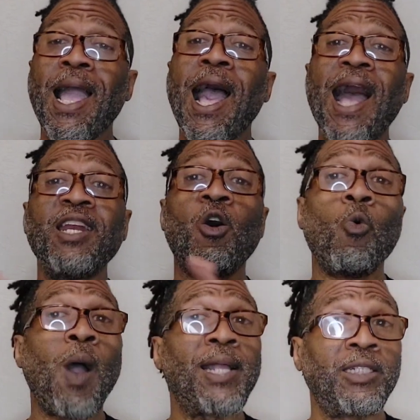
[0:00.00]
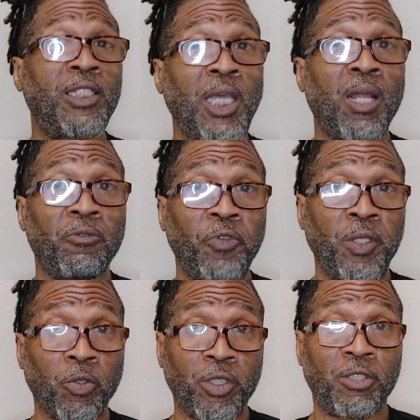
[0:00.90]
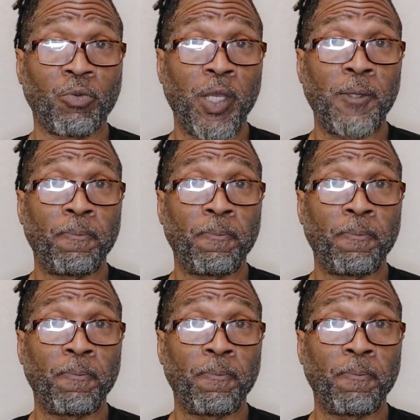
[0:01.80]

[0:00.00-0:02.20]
I know why T'Challa feels this way.